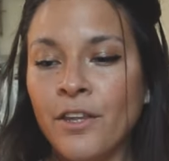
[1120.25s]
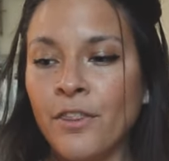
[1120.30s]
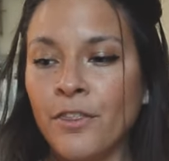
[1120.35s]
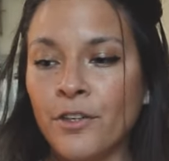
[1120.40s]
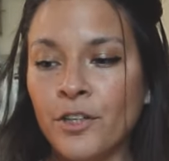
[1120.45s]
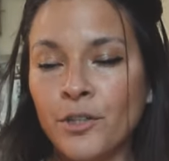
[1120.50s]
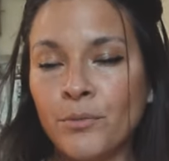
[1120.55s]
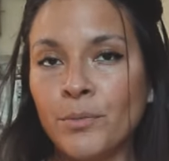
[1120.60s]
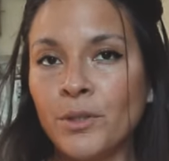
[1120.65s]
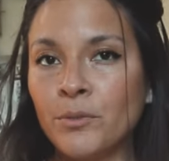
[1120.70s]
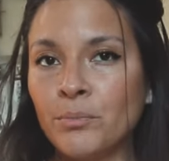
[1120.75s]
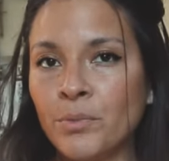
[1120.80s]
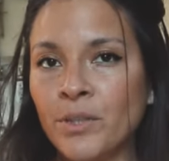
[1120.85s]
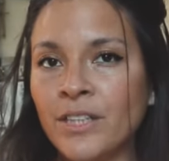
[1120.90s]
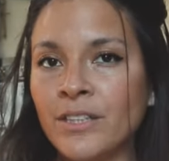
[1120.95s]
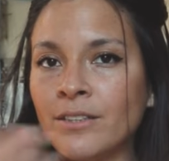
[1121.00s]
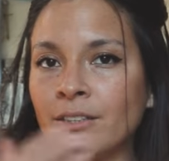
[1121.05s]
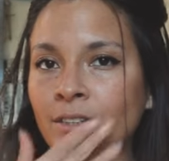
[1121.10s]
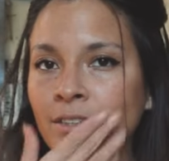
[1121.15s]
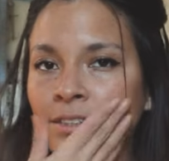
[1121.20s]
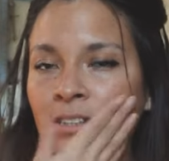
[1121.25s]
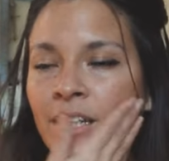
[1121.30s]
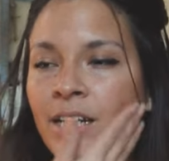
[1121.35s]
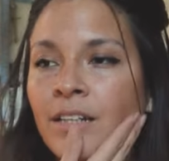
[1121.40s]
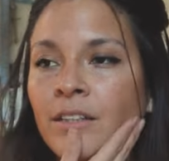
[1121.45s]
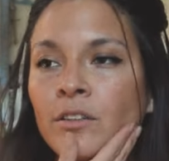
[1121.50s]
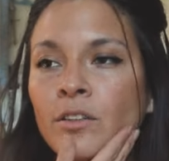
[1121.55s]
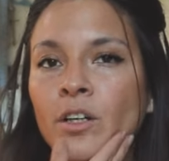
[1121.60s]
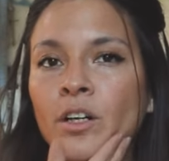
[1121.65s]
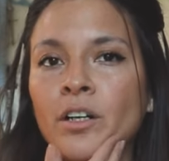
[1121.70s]
thermal printers that
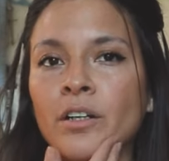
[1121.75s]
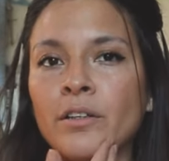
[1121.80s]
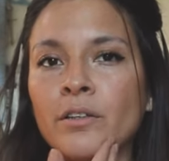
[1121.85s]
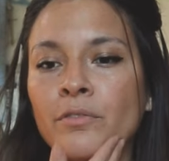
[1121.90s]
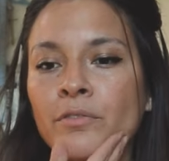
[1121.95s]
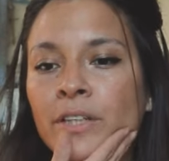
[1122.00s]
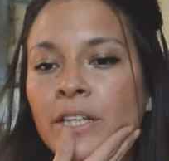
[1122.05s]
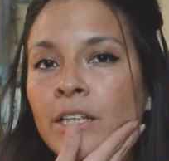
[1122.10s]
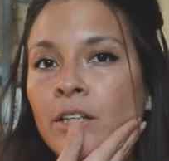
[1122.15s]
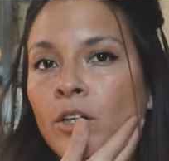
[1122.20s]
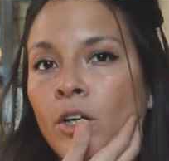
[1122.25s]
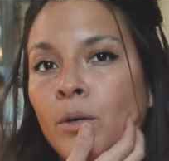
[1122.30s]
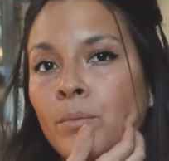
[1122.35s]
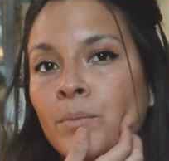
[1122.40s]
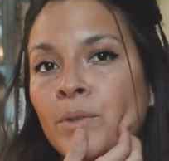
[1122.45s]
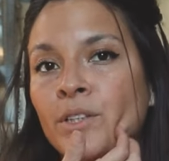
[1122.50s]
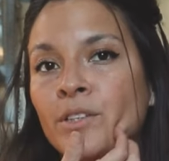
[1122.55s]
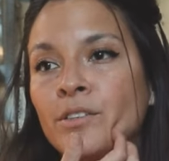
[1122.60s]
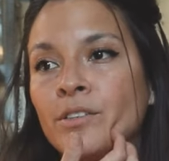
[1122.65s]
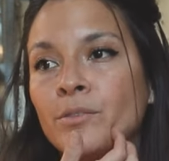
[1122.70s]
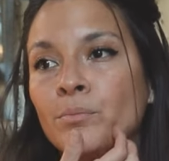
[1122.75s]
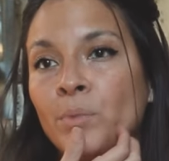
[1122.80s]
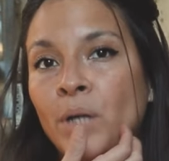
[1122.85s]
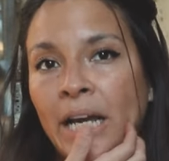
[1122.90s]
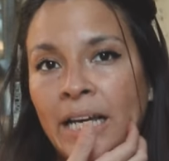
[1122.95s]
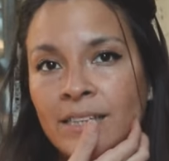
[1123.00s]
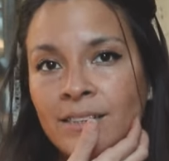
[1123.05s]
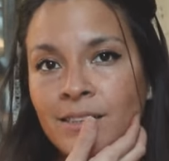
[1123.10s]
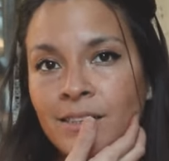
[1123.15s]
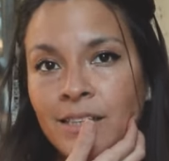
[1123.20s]
a lot of e-commerce
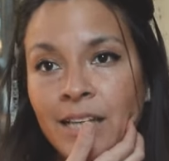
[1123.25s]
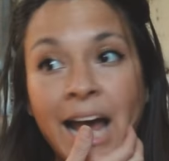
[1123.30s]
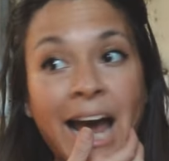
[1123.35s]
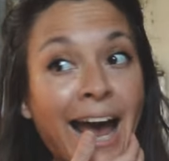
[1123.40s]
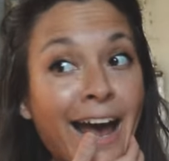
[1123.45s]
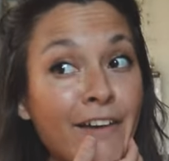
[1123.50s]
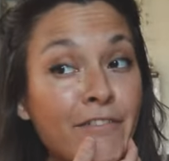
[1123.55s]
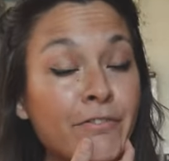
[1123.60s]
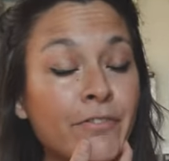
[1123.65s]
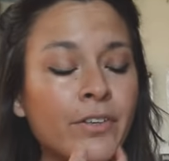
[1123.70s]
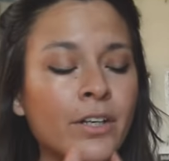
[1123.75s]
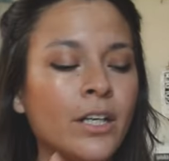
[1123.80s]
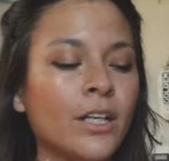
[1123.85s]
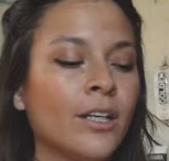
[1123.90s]
brands have.